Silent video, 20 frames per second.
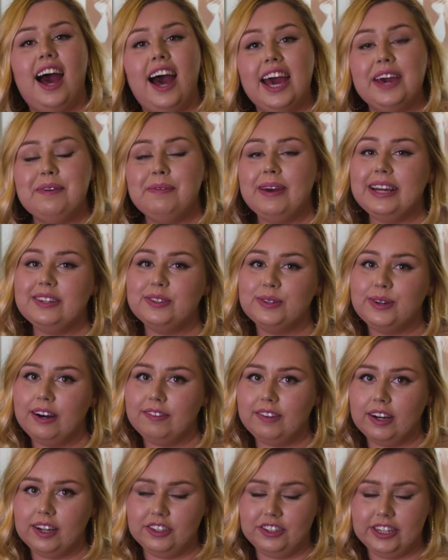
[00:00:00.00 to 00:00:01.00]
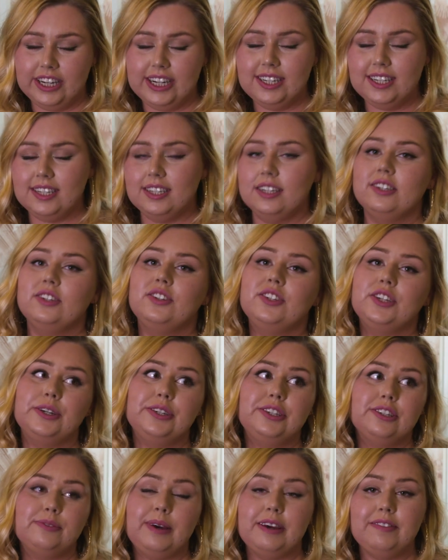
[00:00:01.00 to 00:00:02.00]
I pay 1200
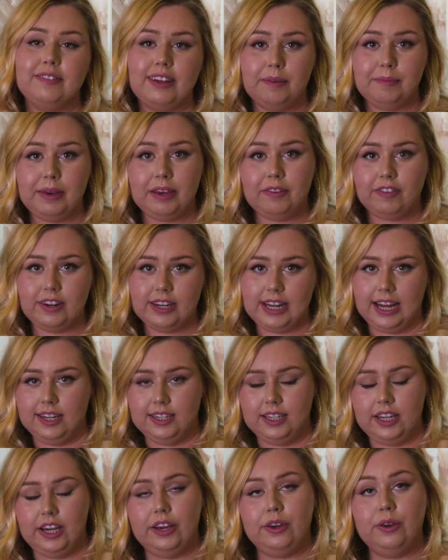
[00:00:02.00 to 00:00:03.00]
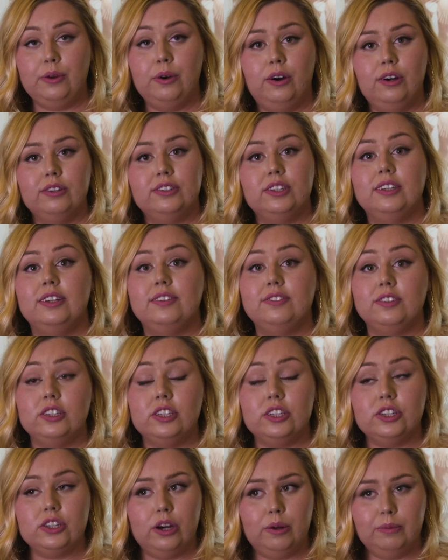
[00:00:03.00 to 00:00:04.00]
so does my flatmate Fernanda, who also lives
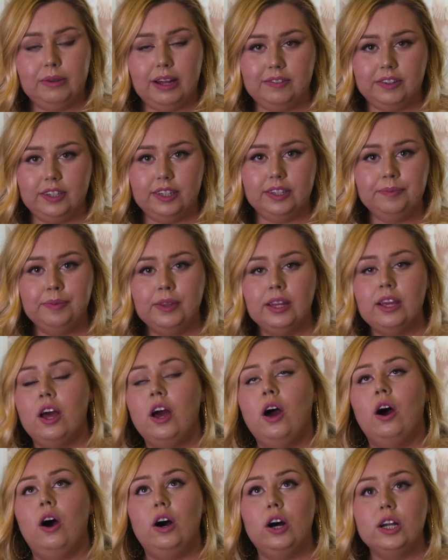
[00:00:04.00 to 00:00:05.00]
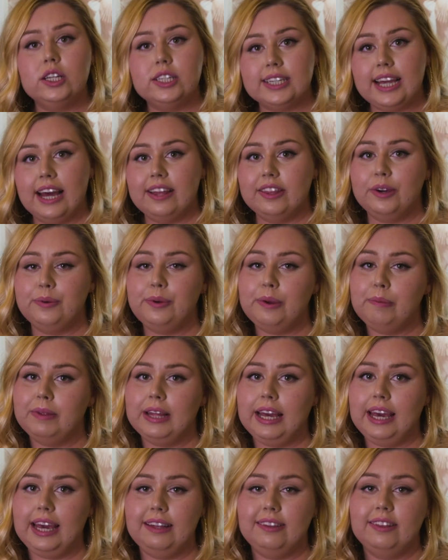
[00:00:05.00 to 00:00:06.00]
on the top level. Altogether, we
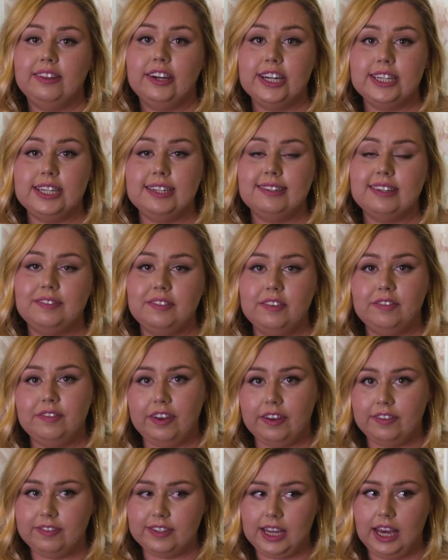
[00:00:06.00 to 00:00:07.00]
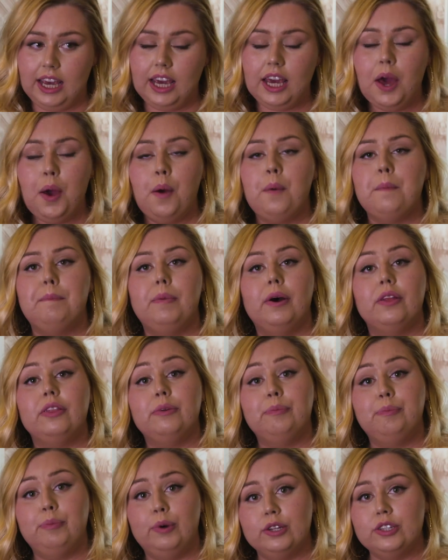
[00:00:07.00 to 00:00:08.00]
pay 3750 but
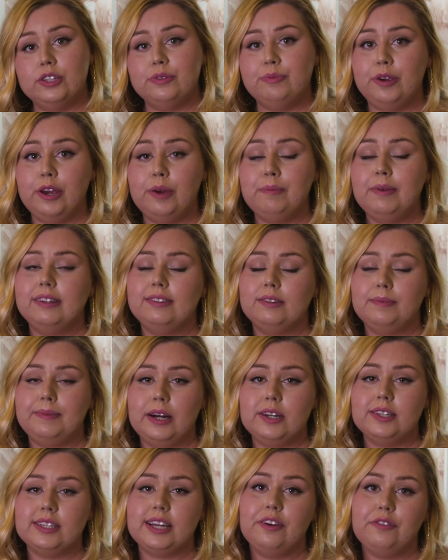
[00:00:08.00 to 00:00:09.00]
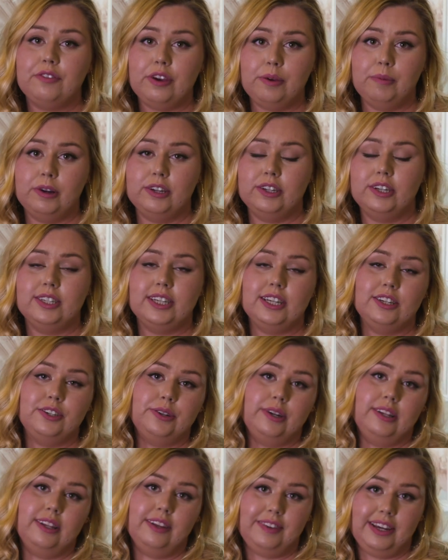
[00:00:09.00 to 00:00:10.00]
the bottom room is about to get remodeled
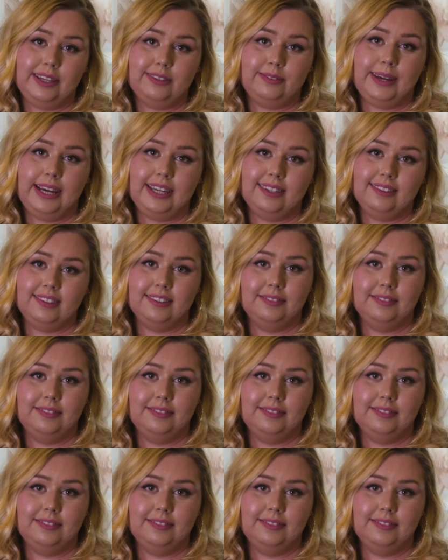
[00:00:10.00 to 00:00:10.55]
into a living space.